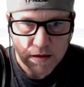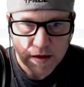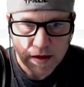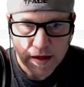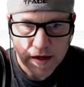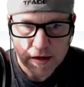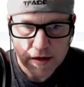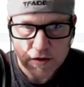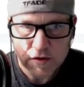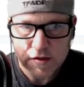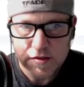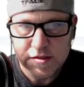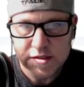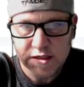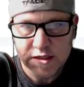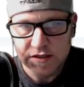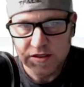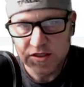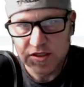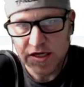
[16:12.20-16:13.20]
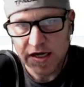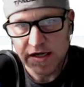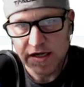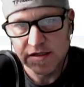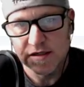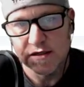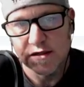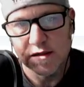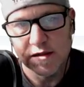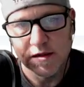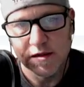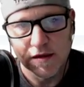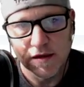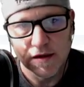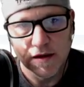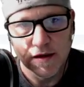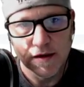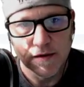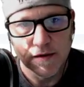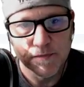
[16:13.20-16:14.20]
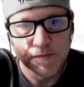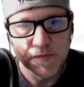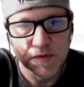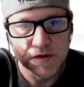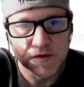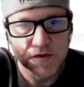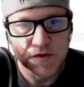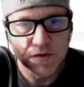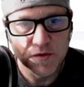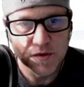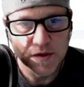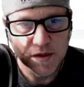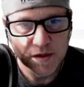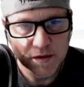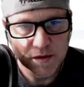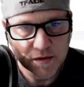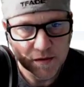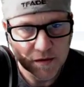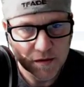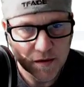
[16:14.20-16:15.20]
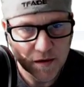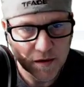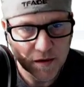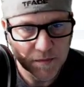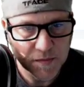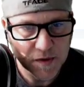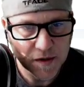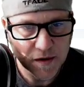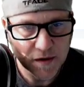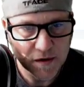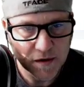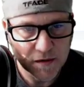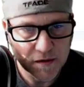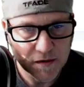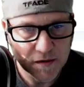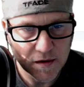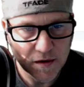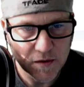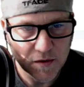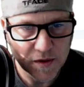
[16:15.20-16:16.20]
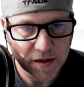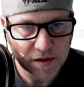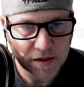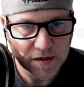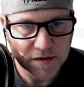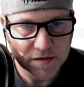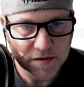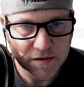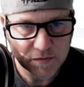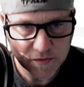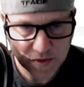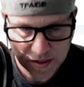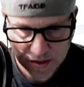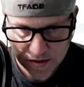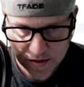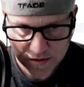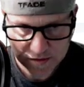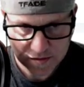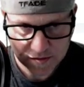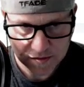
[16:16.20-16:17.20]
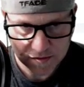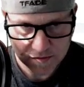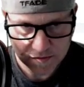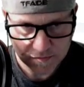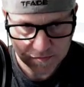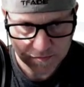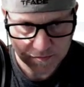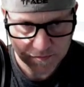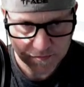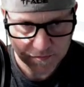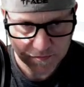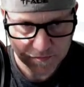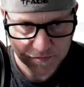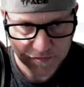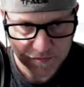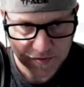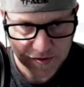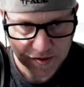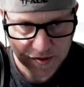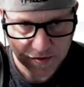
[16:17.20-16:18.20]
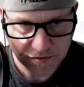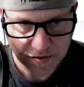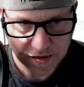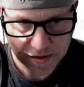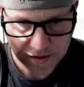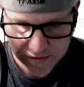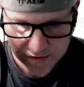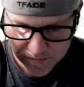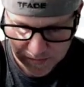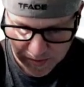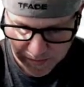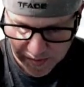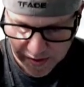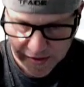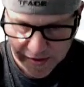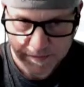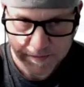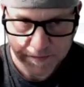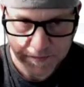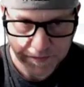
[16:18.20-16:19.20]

And you can see it's changing the tuning up there. Oh wait, that's the flare radius. My bad.